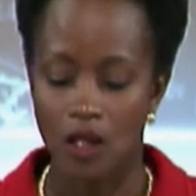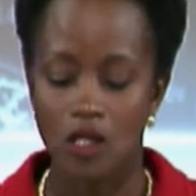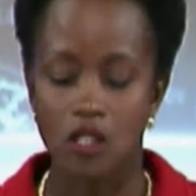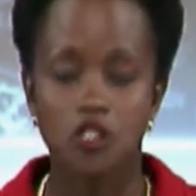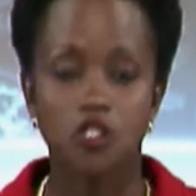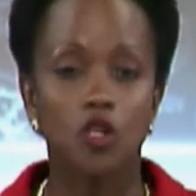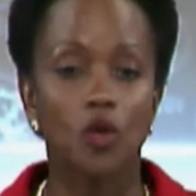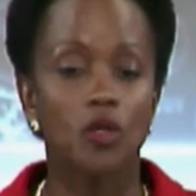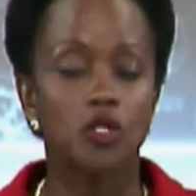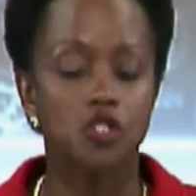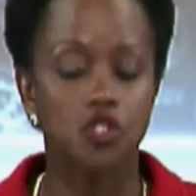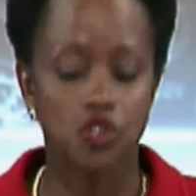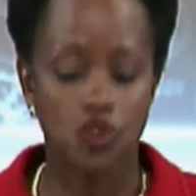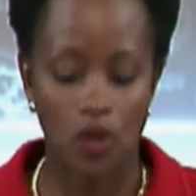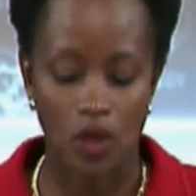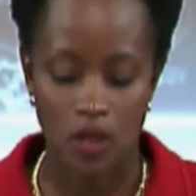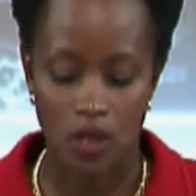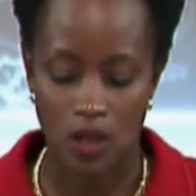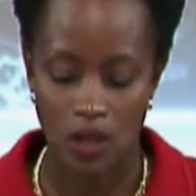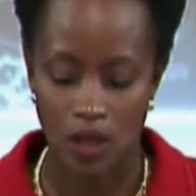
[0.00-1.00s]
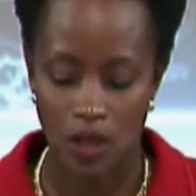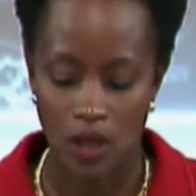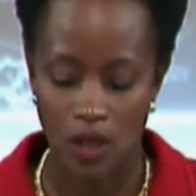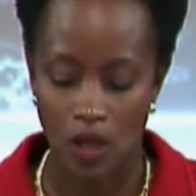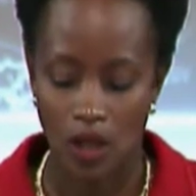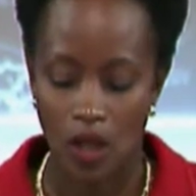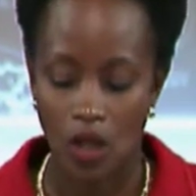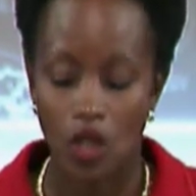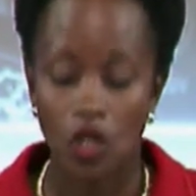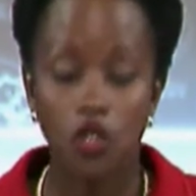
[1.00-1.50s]
So, in short,
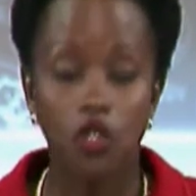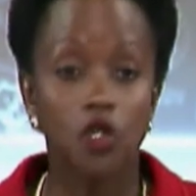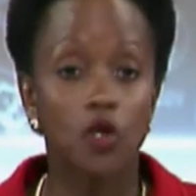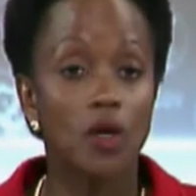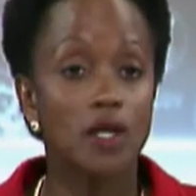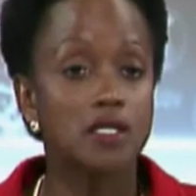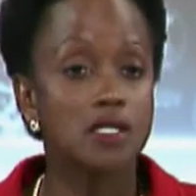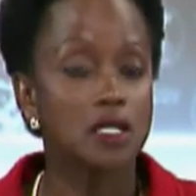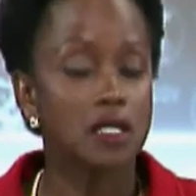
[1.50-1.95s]
U.S.